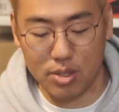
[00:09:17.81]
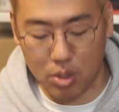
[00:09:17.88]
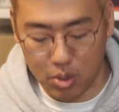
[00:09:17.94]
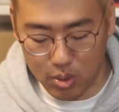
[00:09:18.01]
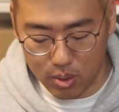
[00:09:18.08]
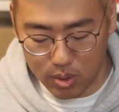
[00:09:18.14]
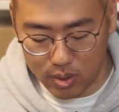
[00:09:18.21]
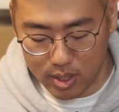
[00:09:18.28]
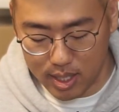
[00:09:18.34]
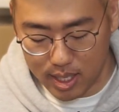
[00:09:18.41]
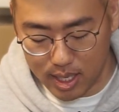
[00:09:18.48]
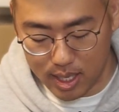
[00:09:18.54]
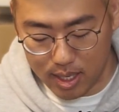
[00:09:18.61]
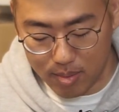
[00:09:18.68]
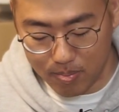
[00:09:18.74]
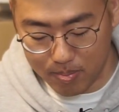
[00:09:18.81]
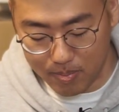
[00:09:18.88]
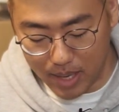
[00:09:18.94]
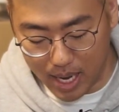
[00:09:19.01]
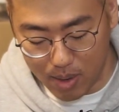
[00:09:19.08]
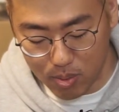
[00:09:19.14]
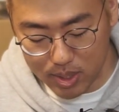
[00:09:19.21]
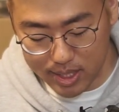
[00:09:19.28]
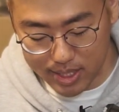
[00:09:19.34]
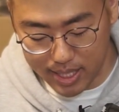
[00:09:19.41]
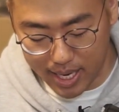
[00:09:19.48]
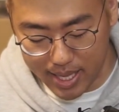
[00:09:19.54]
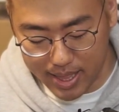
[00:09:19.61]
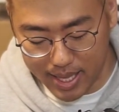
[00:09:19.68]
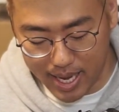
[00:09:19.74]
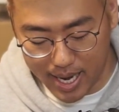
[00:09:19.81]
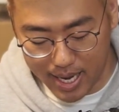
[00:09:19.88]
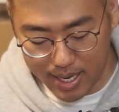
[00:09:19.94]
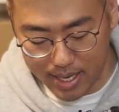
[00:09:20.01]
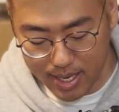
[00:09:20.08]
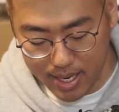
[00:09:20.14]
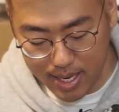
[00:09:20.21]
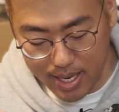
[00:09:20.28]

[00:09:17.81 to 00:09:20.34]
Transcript: total. I would say that